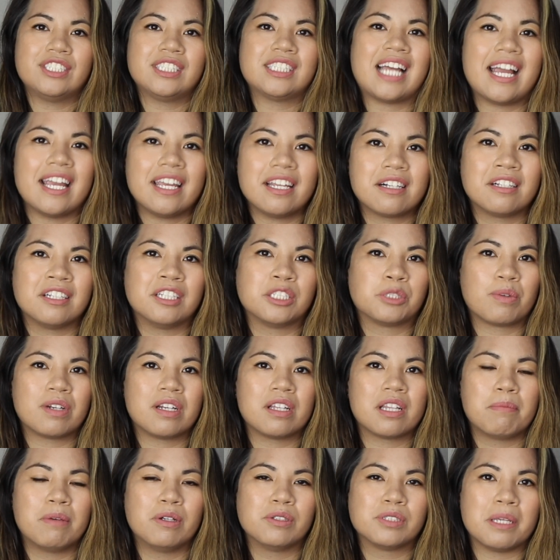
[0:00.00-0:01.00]
title is one
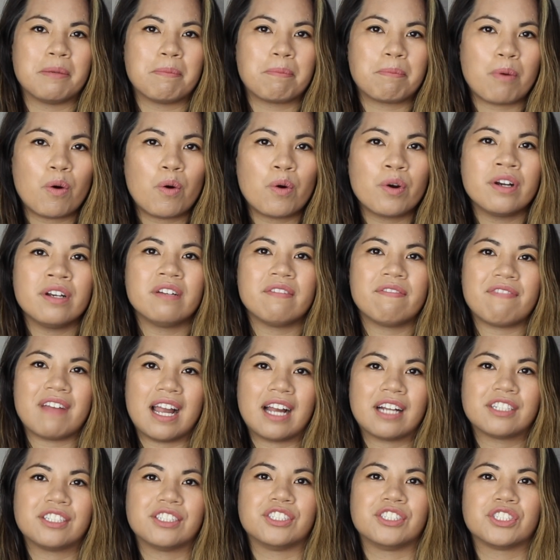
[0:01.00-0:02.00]
of the most important
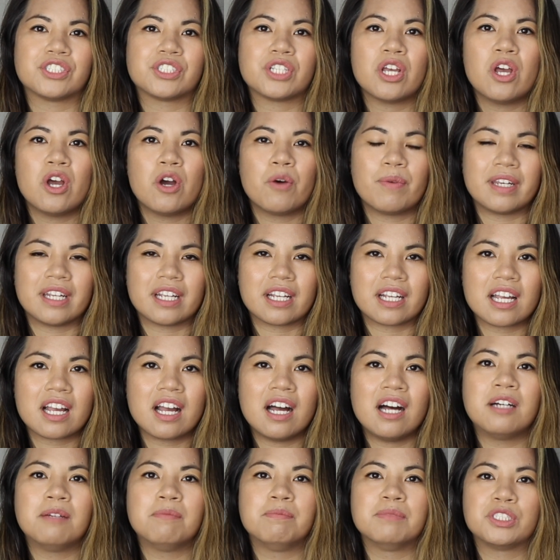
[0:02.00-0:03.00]
factors when it
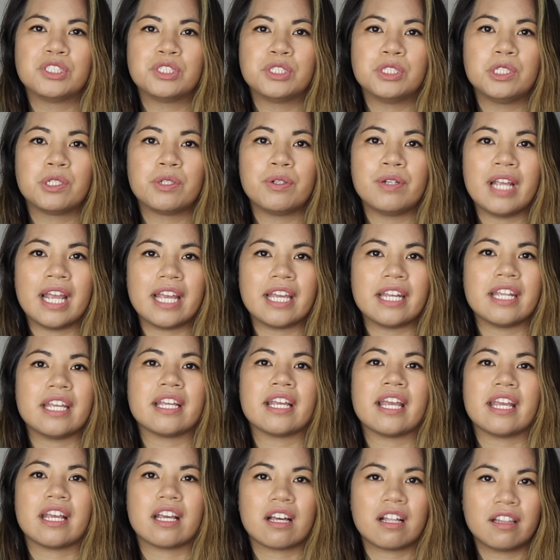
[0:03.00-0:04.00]
comes to
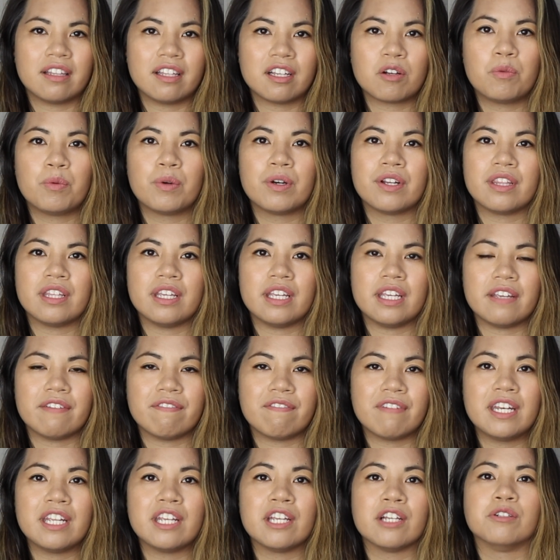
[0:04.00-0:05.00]
creating a click-worthy
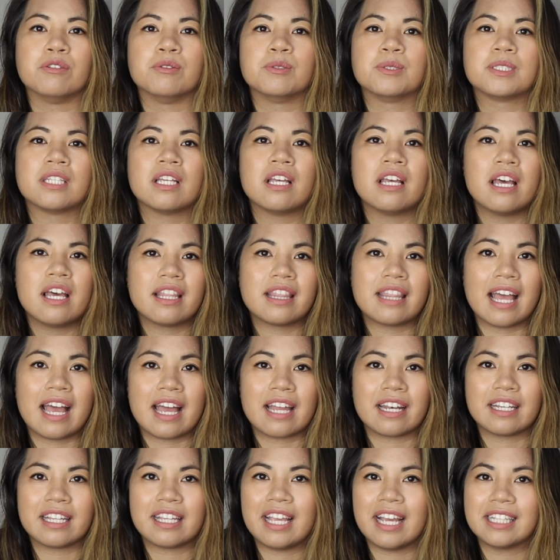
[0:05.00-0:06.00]
videos
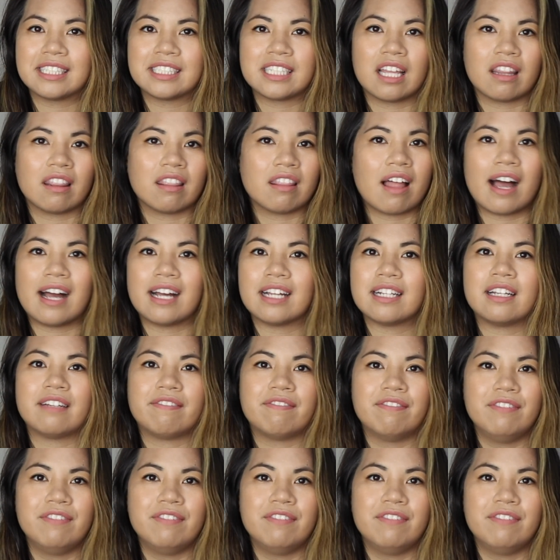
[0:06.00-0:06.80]
that gets a lot of